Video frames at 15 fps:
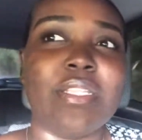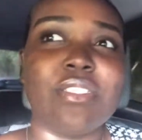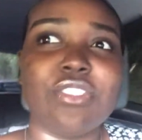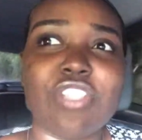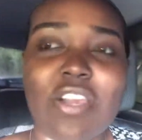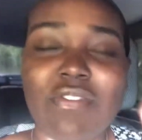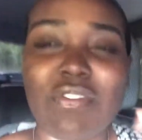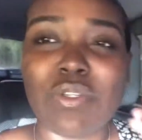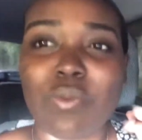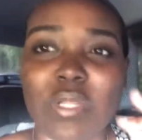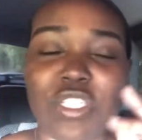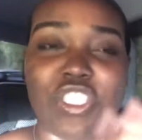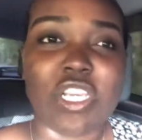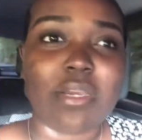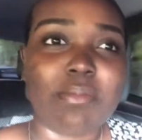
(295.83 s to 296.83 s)
traveled with
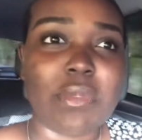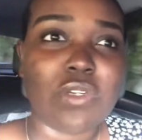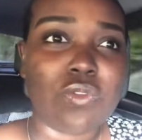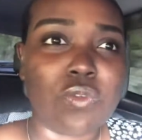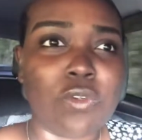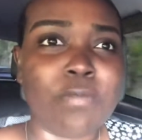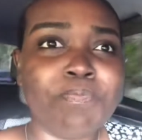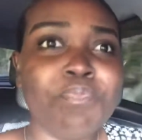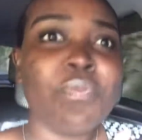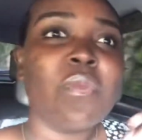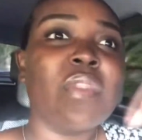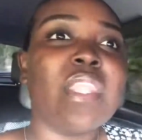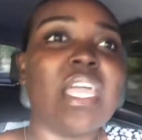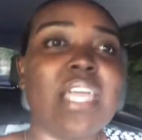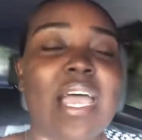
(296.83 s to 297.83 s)
JetBlue,
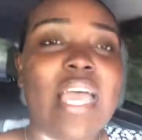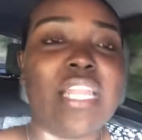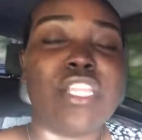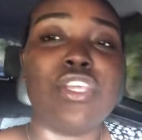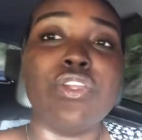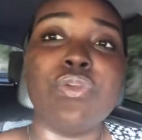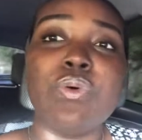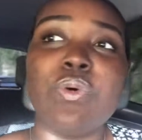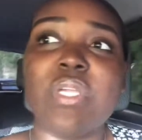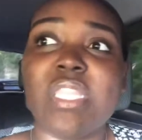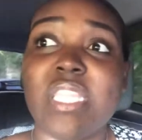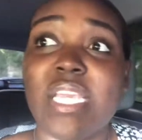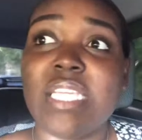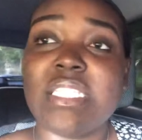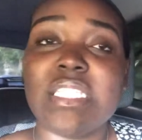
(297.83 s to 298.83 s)
and you know,
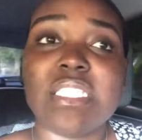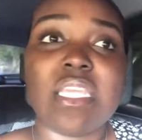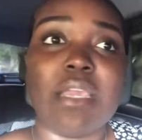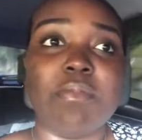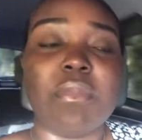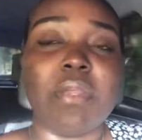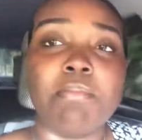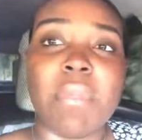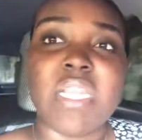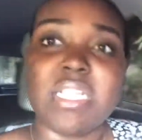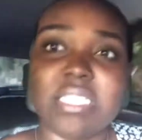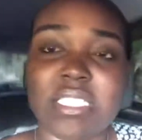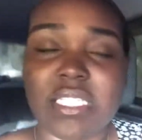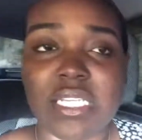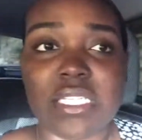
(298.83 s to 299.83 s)
they skipped the middle
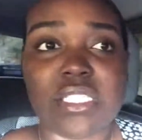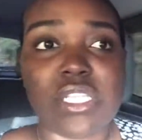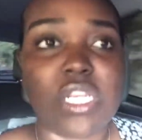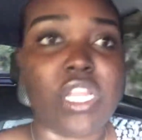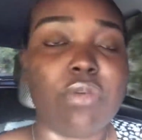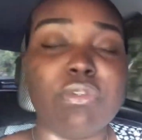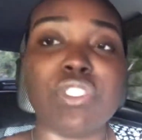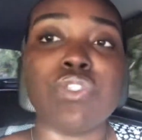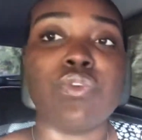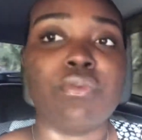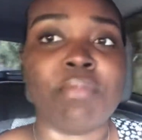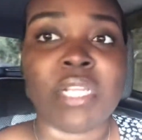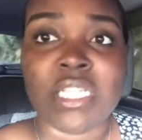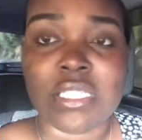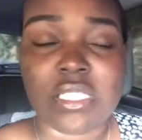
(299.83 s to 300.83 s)
seat, so there was no
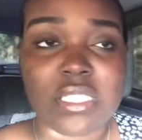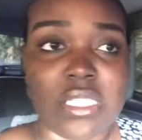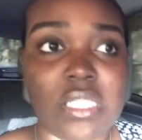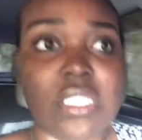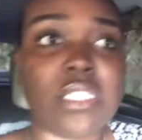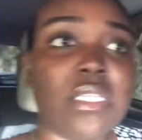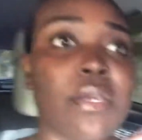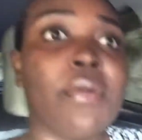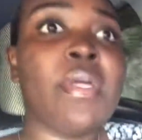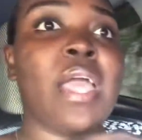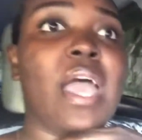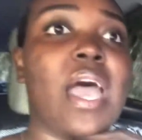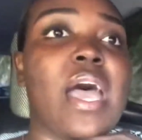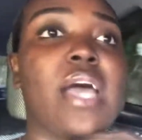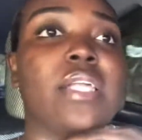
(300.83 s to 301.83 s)
middle seat
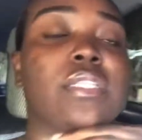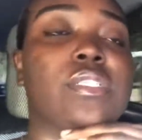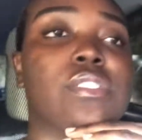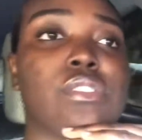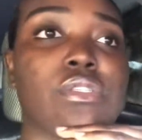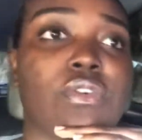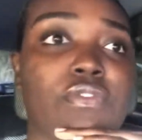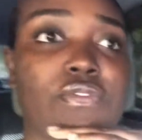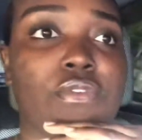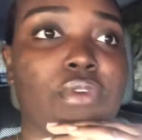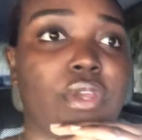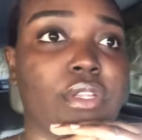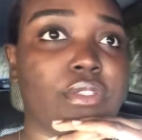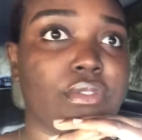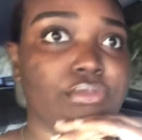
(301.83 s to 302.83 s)
and so
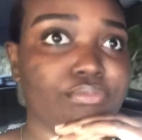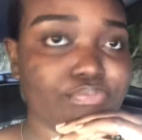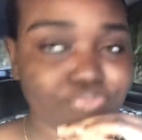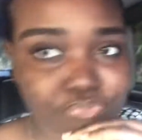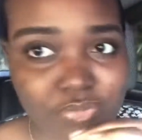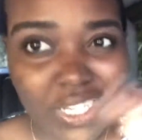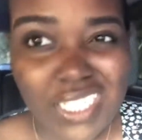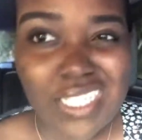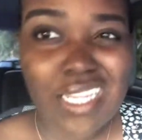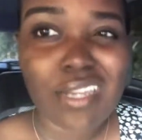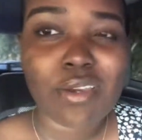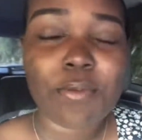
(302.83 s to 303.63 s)
forth. So